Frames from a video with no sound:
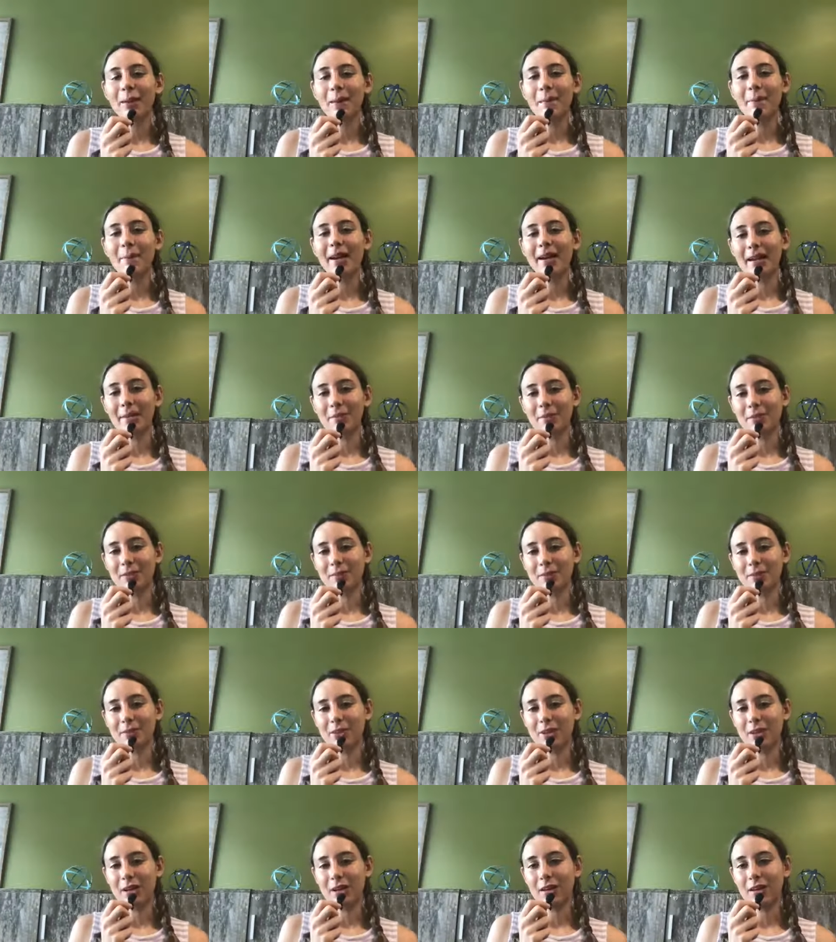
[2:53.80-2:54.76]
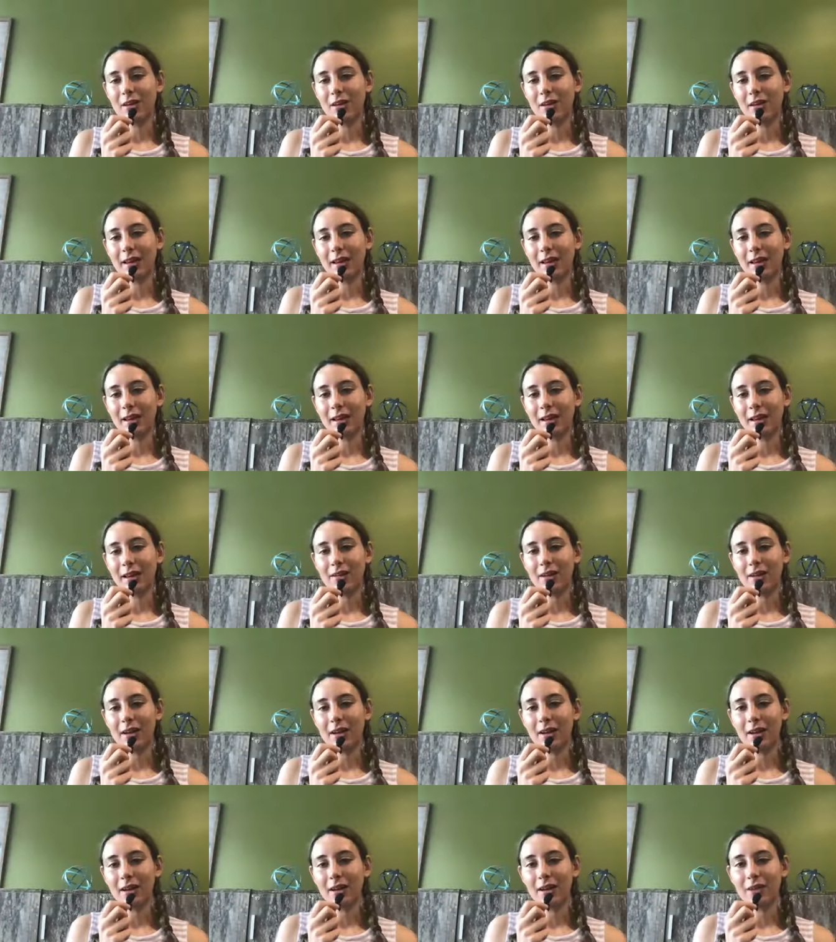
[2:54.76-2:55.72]
My name is Michelle and
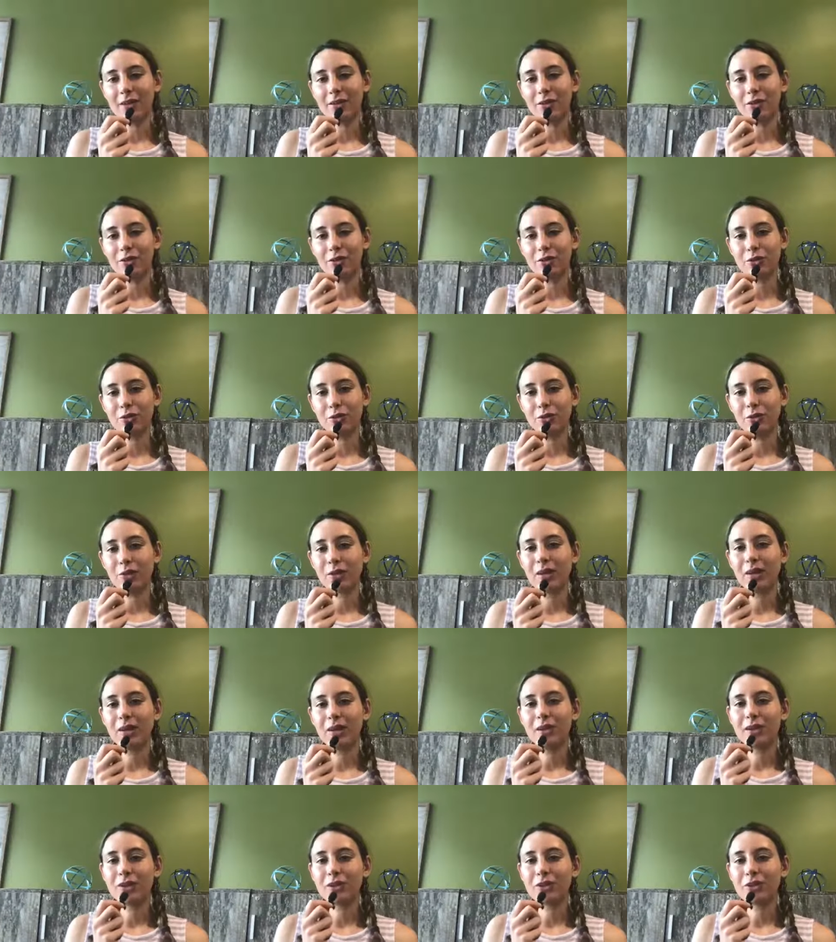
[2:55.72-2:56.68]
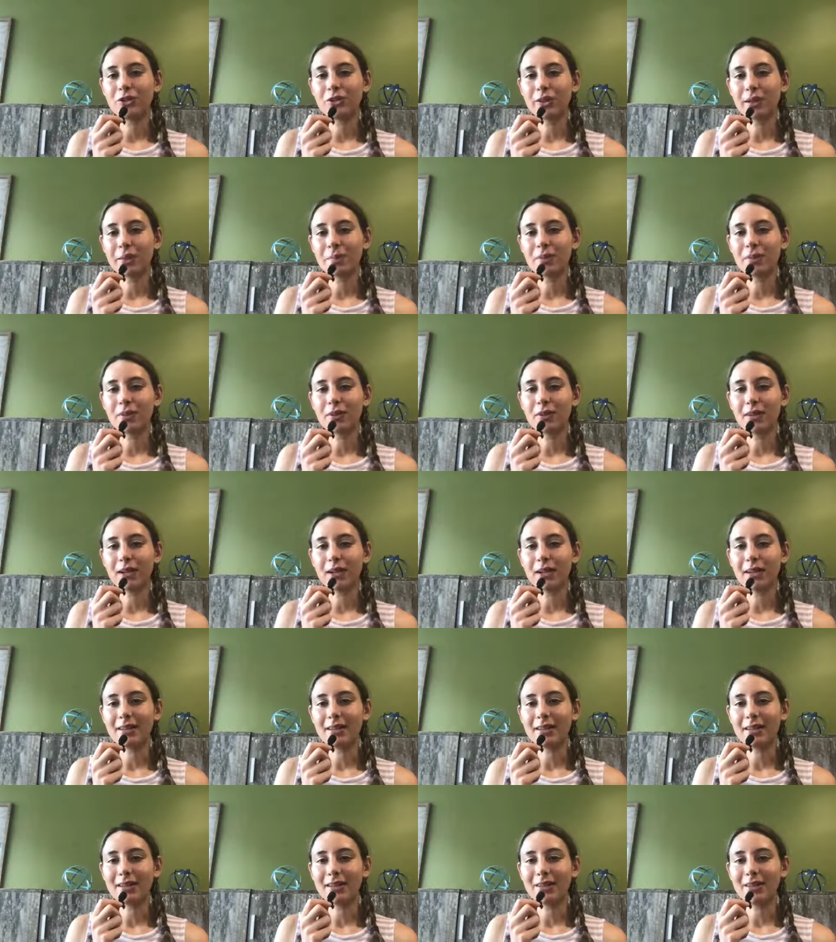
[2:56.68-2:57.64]
I do streams for
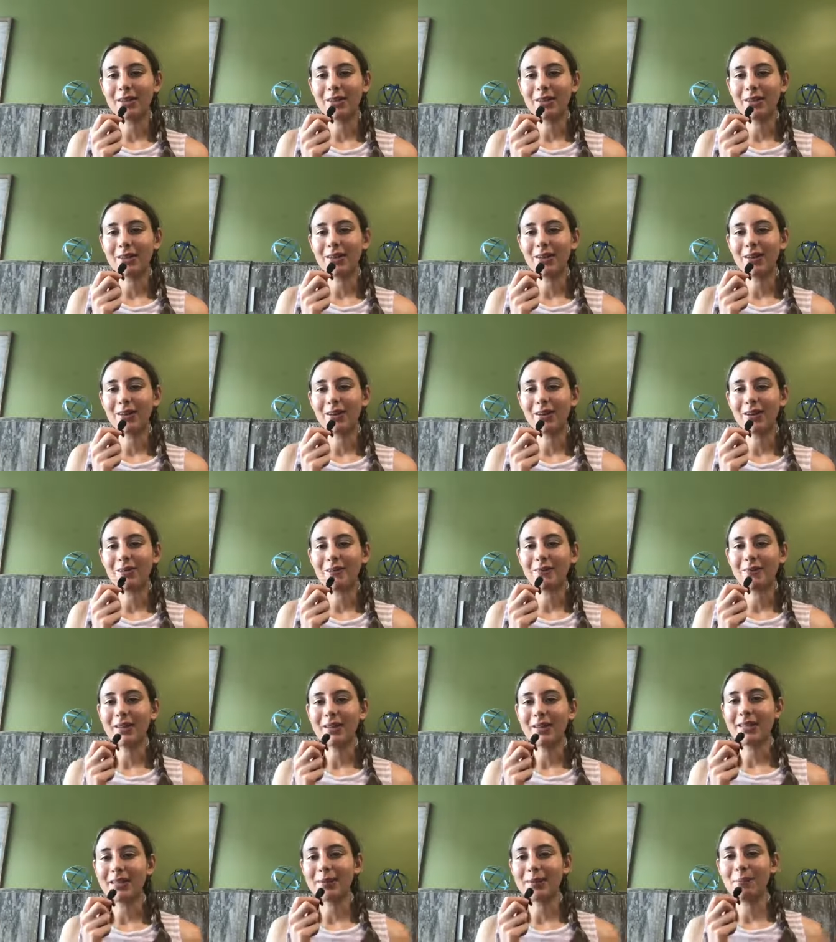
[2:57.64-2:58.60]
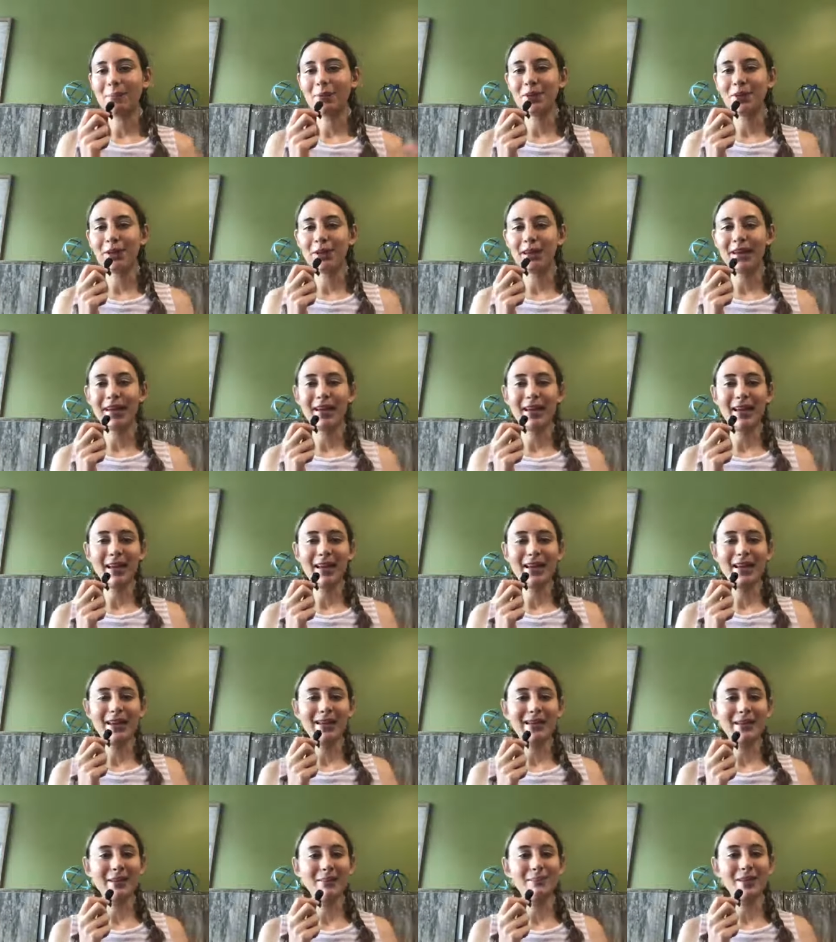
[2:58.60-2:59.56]
us here on Facebook
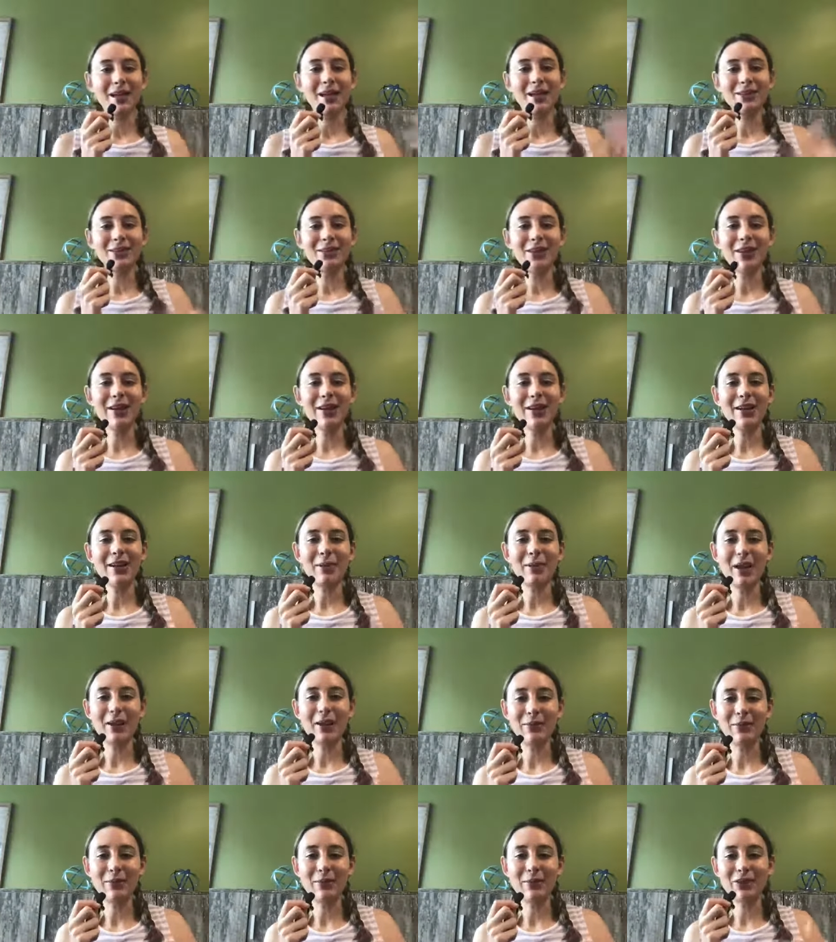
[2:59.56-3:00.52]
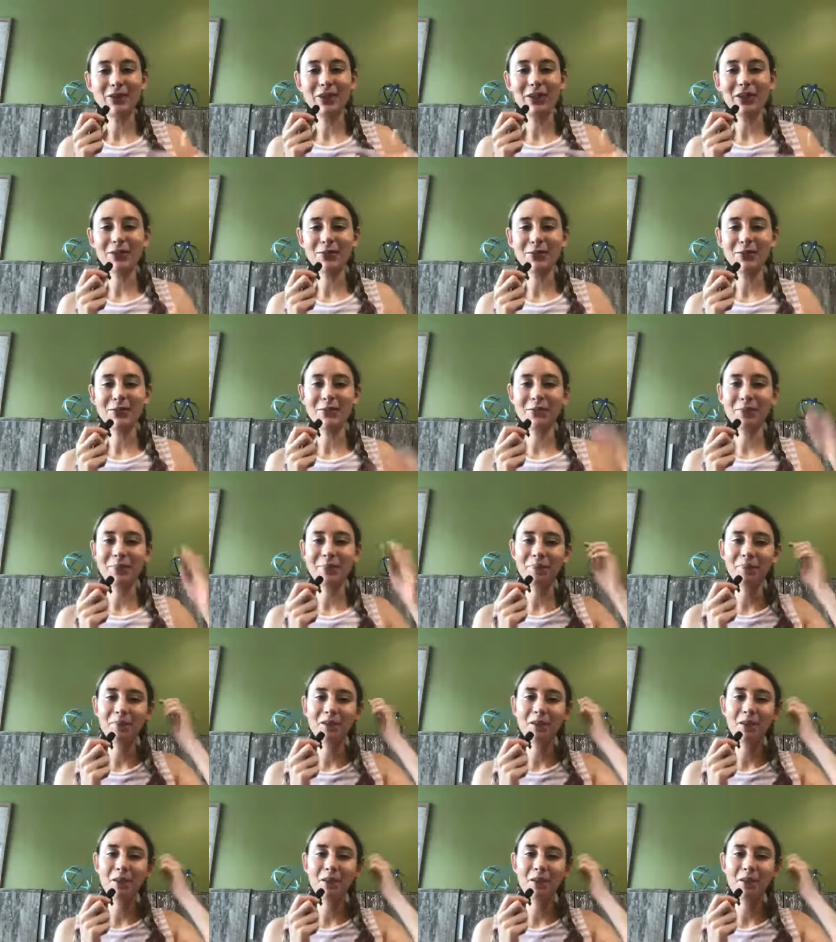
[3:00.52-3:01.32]
and in Paltalk in my room, Michelle's room.